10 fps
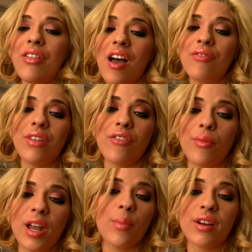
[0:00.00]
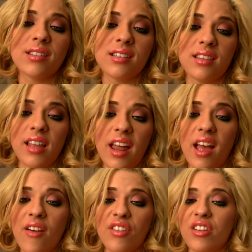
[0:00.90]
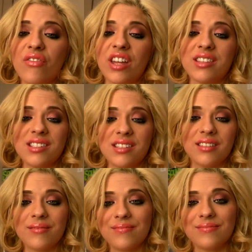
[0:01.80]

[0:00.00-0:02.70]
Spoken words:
I've never met a person that I haven't convinced.